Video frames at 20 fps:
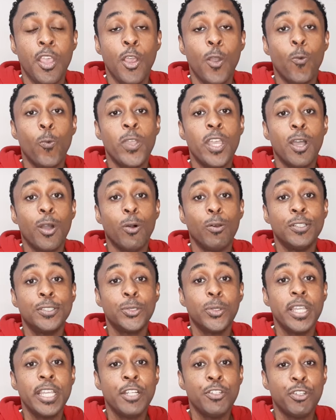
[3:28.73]
We are
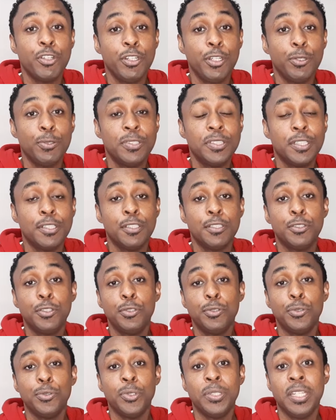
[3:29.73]
also introduced
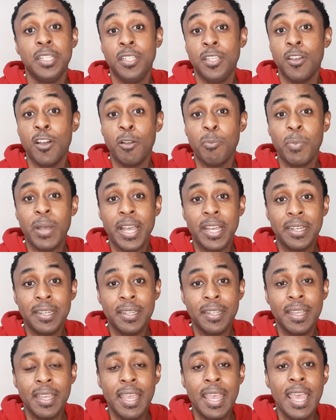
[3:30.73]
to the young
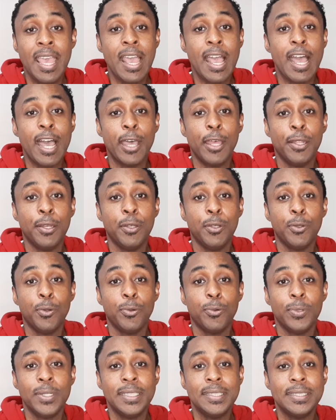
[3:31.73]
man, and
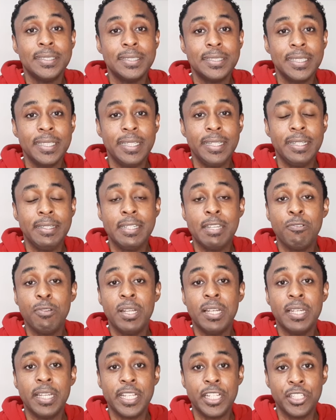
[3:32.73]
we see the
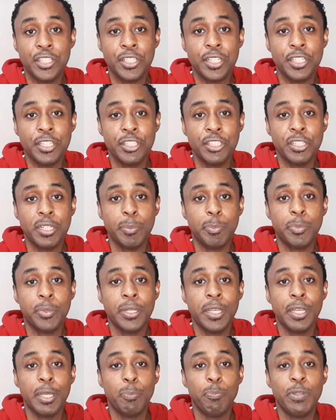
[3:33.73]
relationship
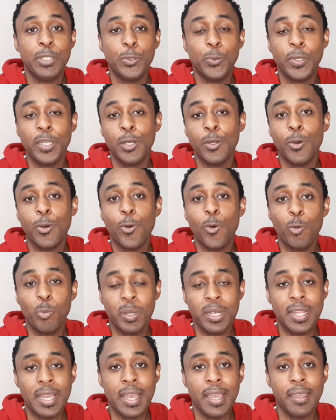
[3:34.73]
between
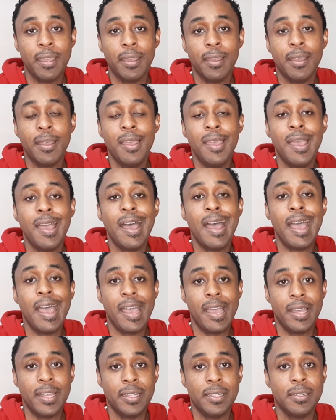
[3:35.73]
Obadiah
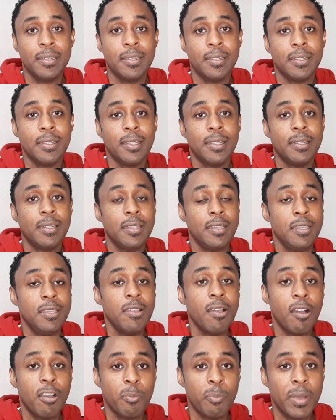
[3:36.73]
and the
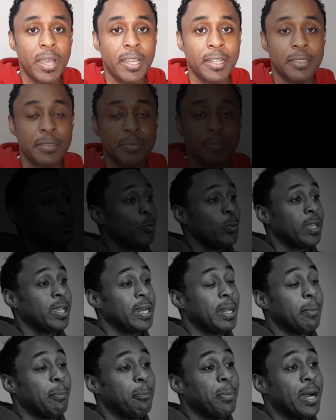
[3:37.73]
young man. We get
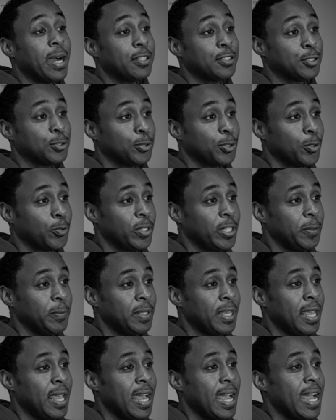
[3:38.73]
a backstory
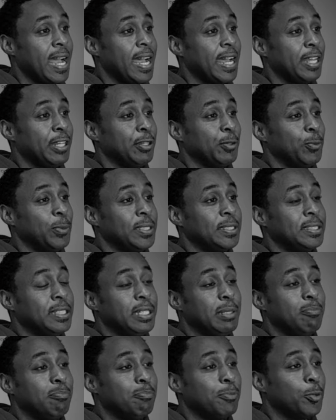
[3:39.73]
and we see
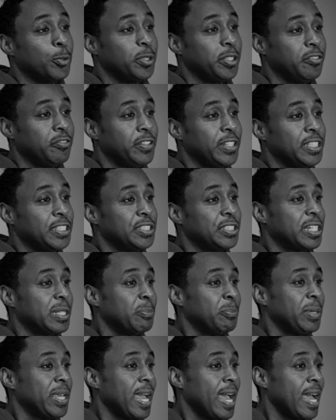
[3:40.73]
the
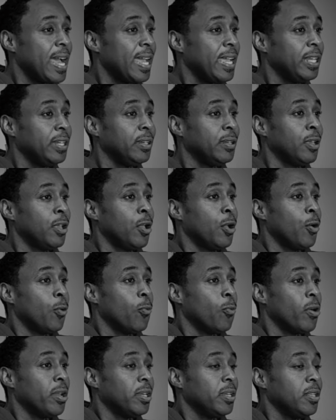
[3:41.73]
motivation behind
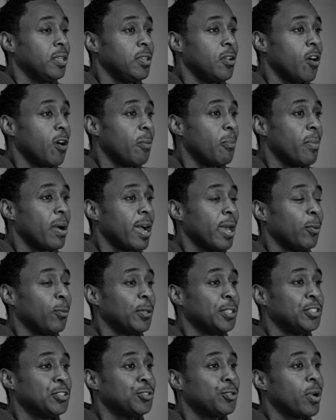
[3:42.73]
what the young man
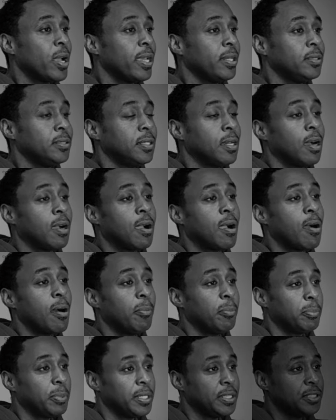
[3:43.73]
was trying to
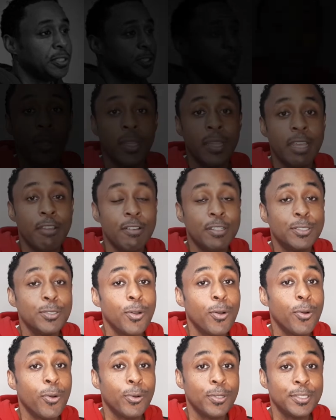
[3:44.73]
accomplish. There is
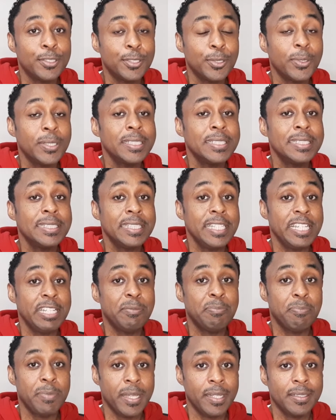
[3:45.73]
also a
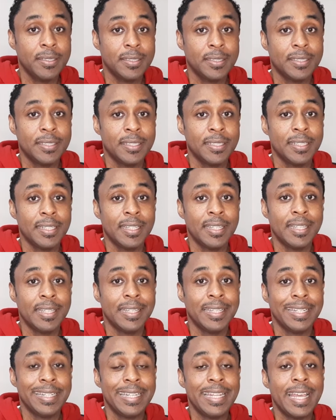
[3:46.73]
statement
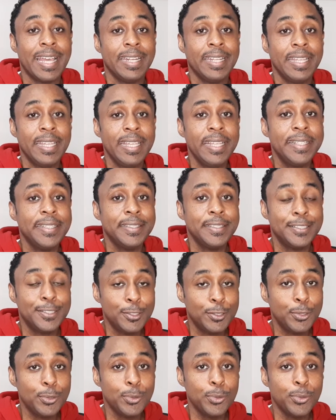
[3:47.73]
that hints
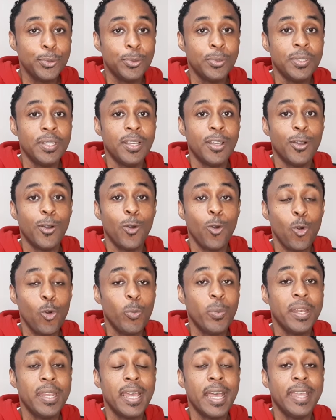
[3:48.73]
to
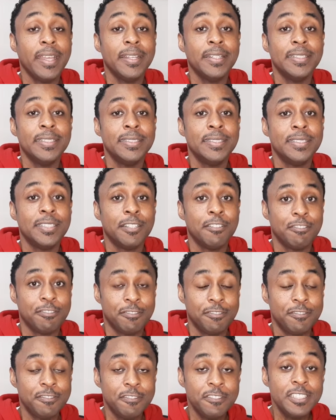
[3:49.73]
Obadiah's
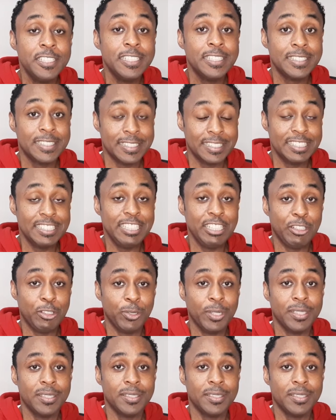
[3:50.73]
first secret.